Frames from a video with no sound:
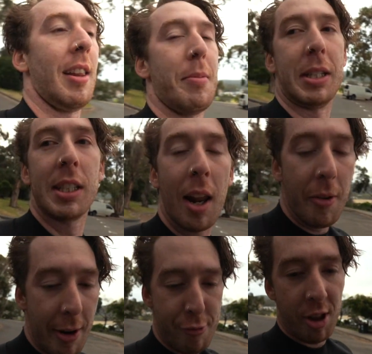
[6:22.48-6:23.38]
a little bit slow
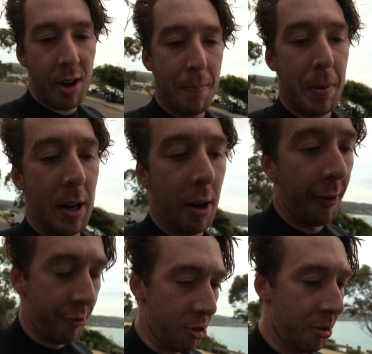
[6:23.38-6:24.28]
and everything, but
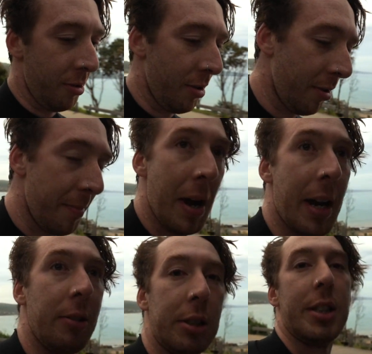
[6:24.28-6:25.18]
overall,
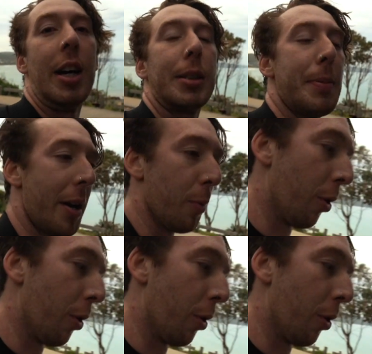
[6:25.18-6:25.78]
man, it was just nice to be out in the